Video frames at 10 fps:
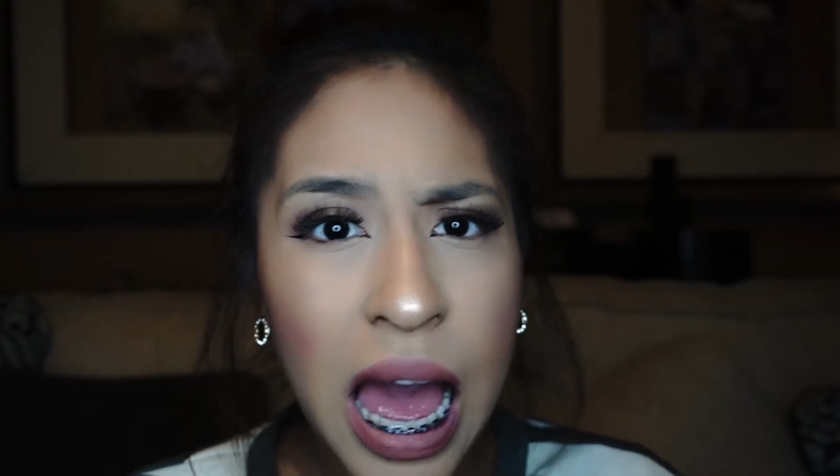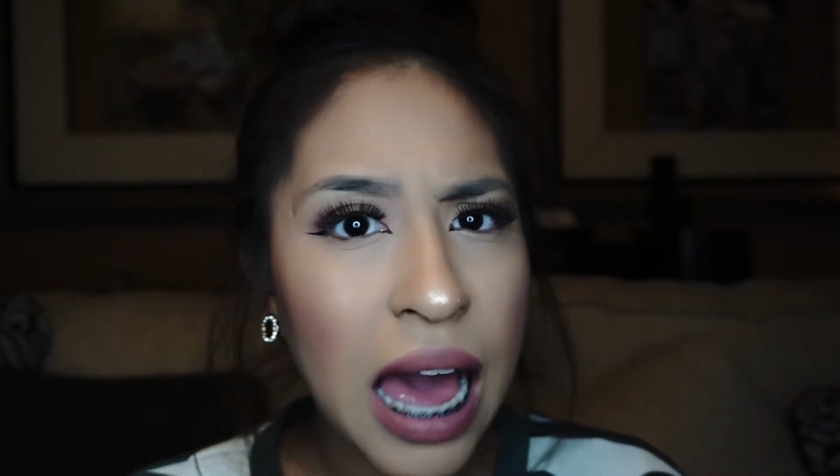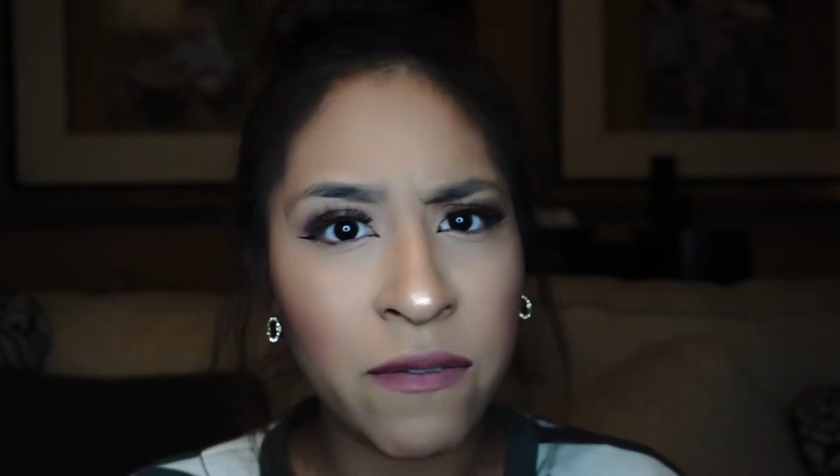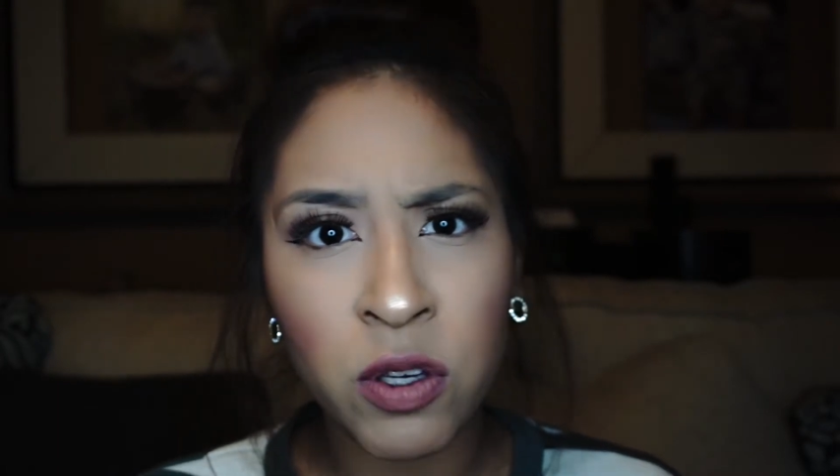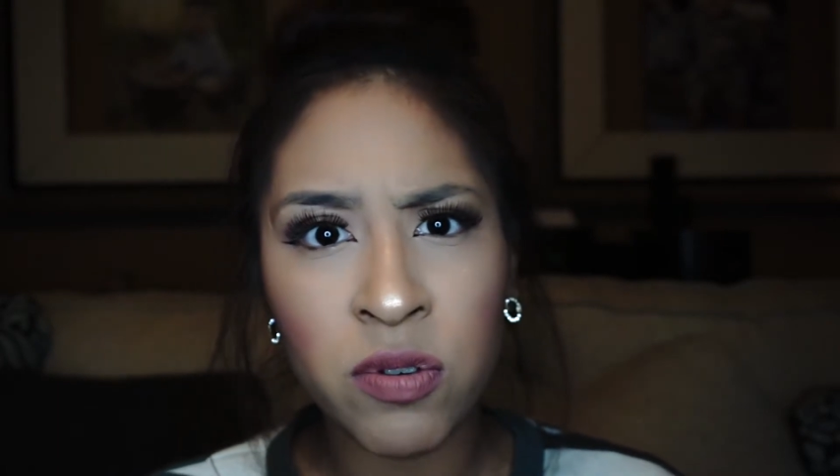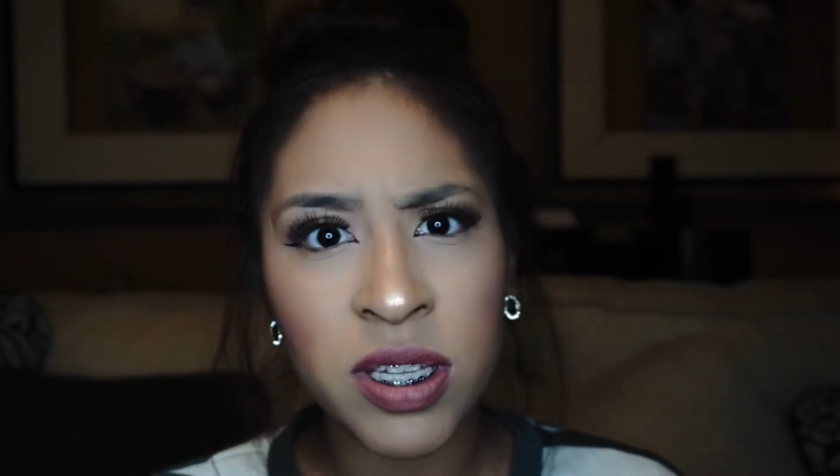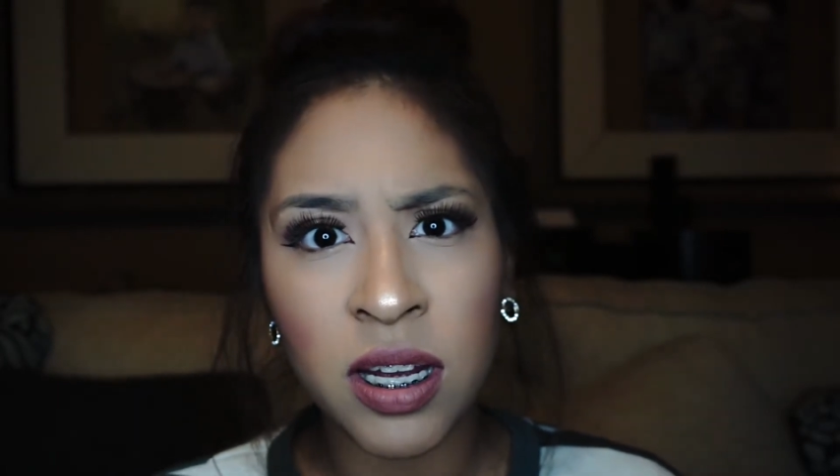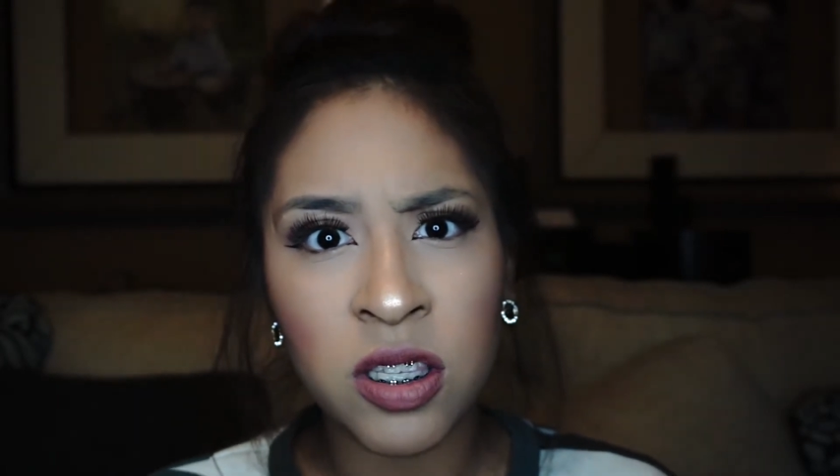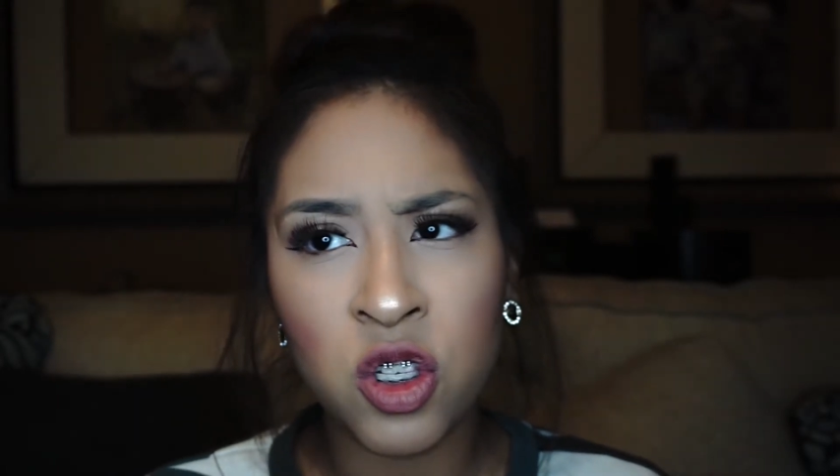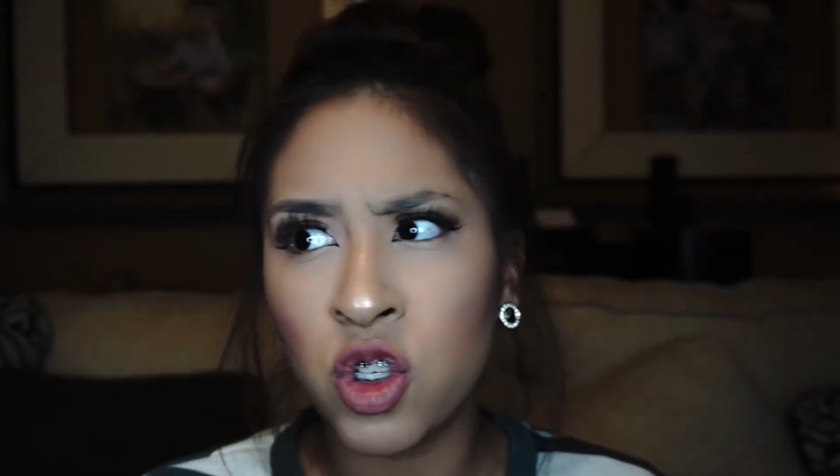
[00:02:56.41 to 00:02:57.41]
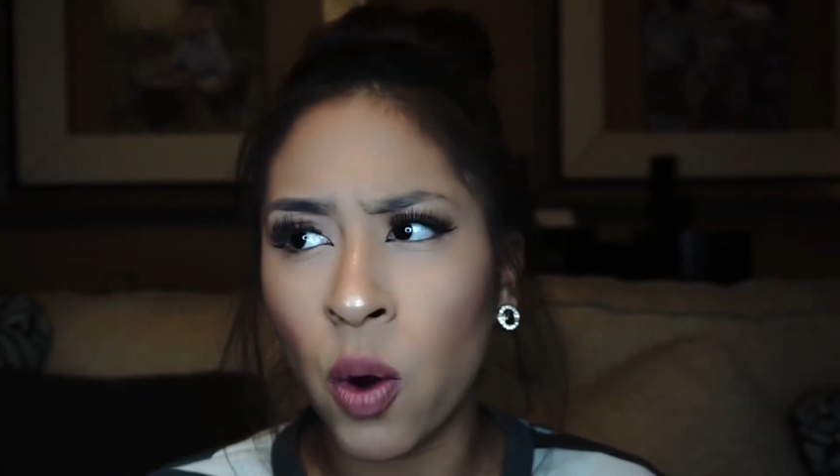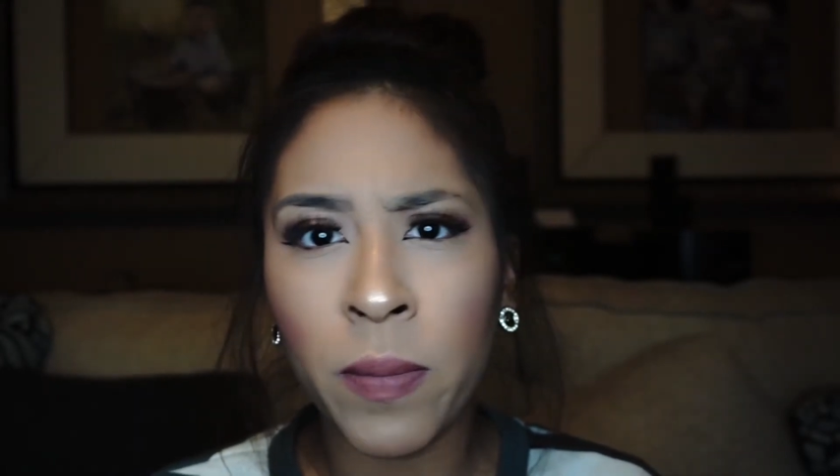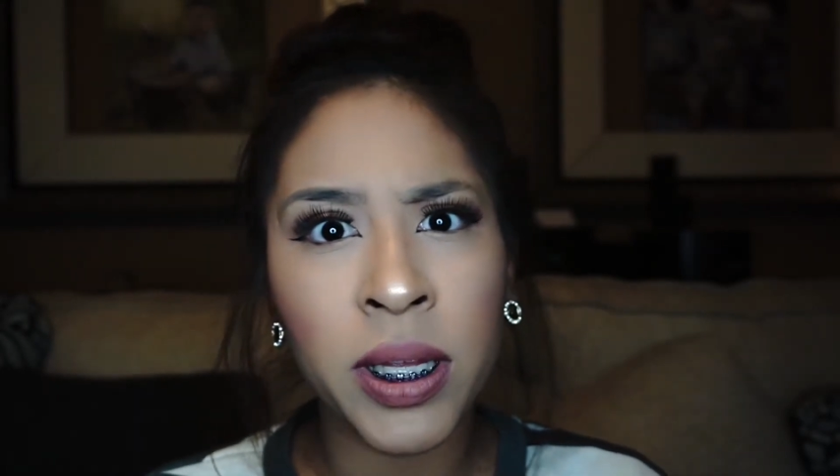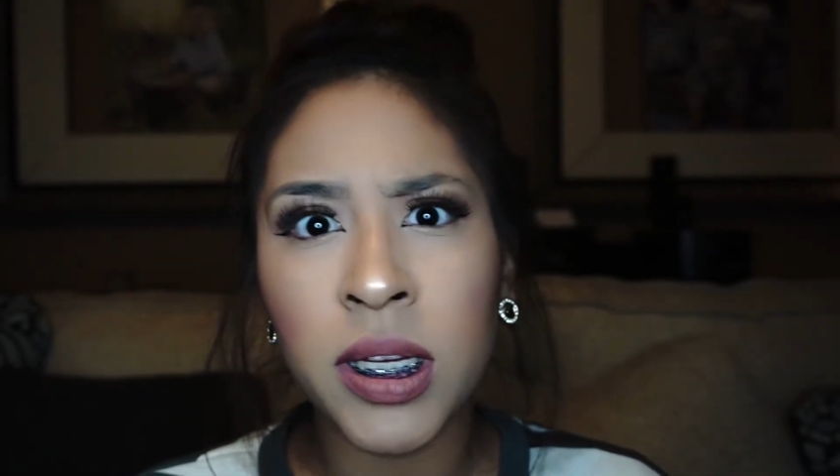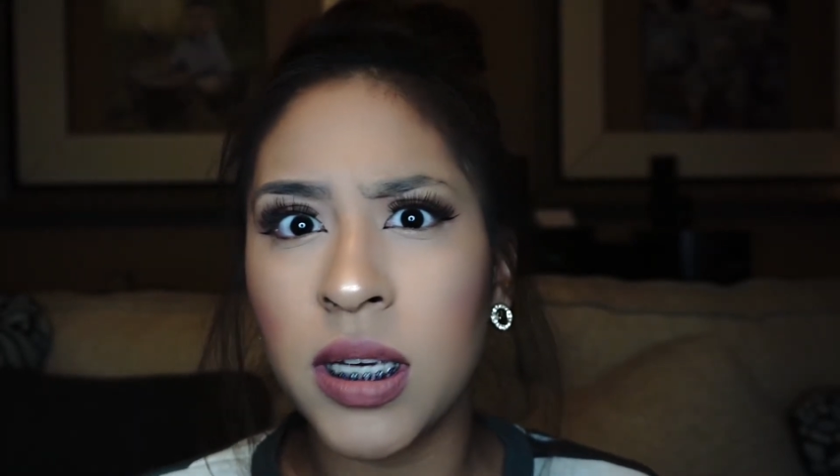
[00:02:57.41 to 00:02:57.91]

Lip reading: I've used that so many